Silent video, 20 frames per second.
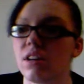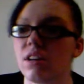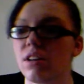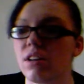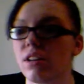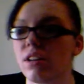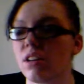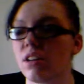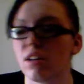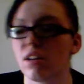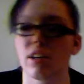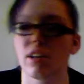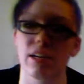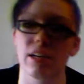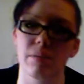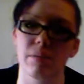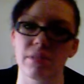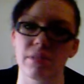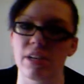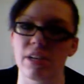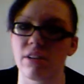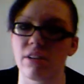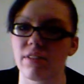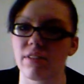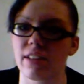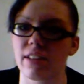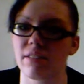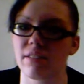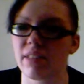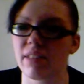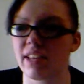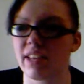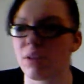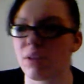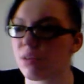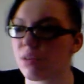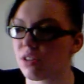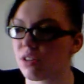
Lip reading: her or himself. I think it was